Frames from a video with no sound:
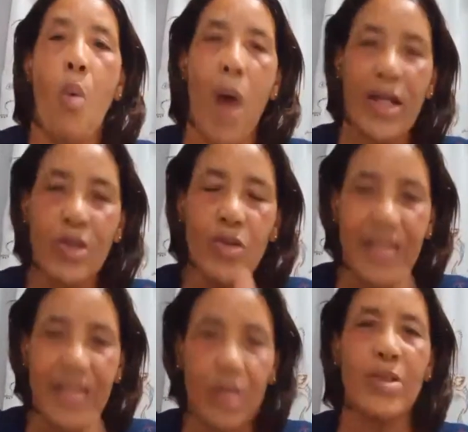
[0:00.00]
what you
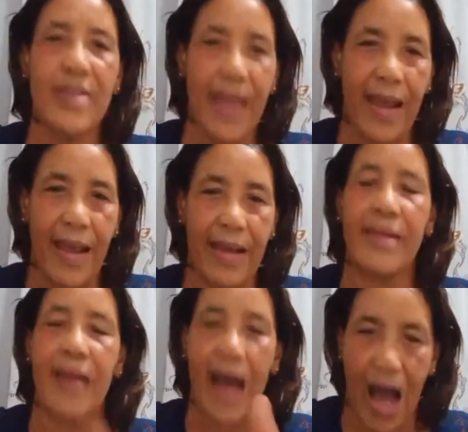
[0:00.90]
did today
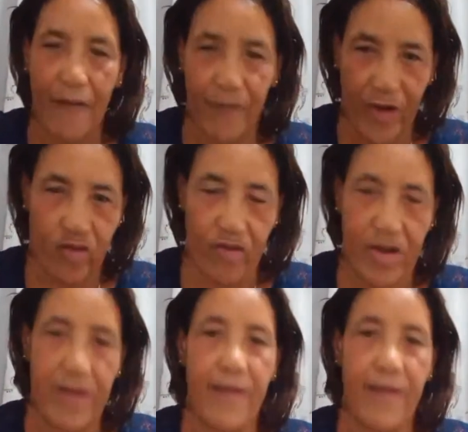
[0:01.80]
in Arbitrary